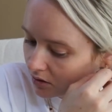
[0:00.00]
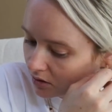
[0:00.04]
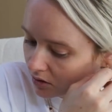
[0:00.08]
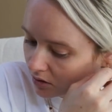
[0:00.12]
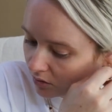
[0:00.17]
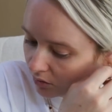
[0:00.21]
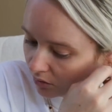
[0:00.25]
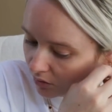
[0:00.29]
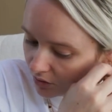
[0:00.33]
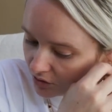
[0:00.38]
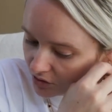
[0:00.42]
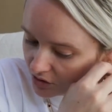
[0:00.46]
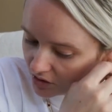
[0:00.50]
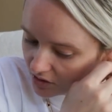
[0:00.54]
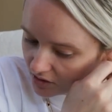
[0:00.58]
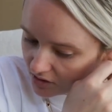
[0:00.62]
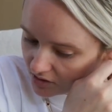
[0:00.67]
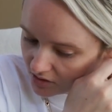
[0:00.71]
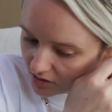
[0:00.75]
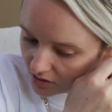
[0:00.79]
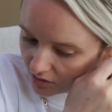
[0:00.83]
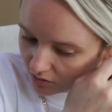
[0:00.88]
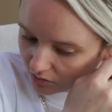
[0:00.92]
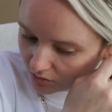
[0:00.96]

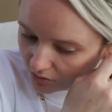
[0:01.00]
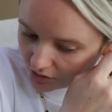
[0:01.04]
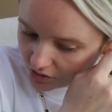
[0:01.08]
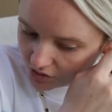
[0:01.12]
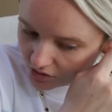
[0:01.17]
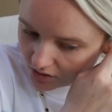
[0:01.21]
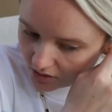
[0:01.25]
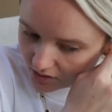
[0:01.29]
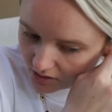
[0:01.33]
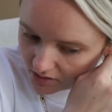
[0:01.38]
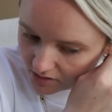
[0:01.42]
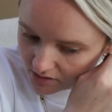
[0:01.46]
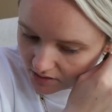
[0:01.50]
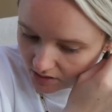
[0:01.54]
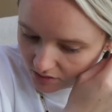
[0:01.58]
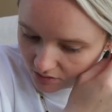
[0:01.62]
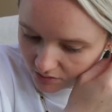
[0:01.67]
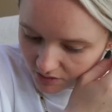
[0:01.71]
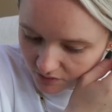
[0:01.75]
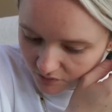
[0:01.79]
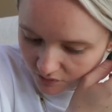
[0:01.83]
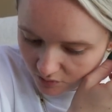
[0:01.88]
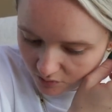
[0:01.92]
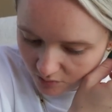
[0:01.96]
Gorgeous, gorgeous. I
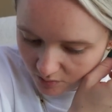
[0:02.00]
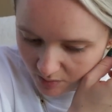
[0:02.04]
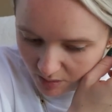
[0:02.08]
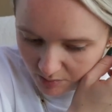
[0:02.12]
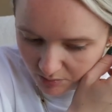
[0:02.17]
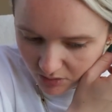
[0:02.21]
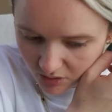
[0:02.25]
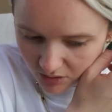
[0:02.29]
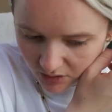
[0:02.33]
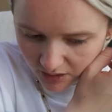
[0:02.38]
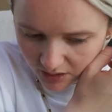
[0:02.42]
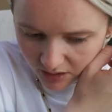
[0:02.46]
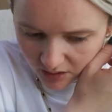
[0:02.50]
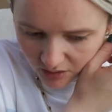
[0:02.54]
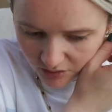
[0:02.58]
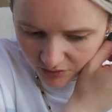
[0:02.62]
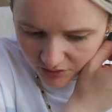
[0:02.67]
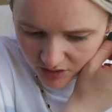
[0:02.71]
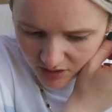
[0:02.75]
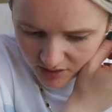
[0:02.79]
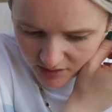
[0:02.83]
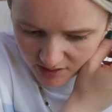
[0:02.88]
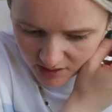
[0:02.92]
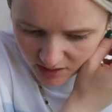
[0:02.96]
don't even remember, like,
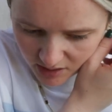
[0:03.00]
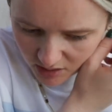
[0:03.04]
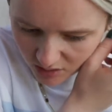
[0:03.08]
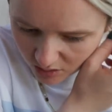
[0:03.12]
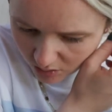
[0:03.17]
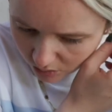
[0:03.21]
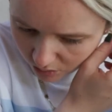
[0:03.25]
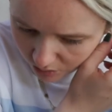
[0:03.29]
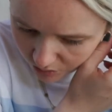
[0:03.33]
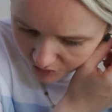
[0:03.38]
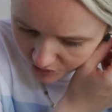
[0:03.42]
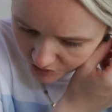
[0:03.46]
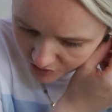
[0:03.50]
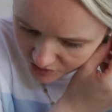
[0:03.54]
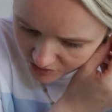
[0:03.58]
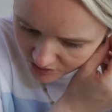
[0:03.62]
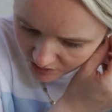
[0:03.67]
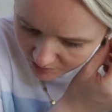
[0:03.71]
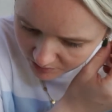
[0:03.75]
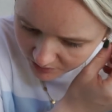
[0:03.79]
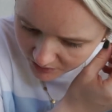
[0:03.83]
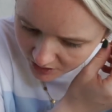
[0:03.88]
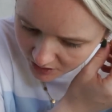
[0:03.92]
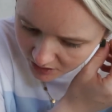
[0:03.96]
aren't these like gold or
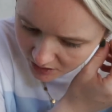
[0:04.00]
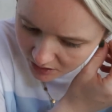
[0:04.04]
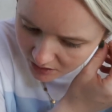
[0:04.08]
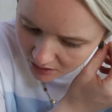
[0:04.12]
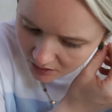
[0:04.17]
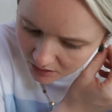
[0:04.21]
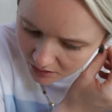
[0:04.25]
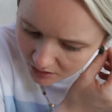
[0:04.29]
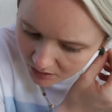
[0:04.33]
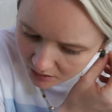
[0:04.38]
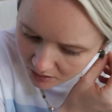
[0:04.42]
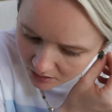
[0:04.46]
something?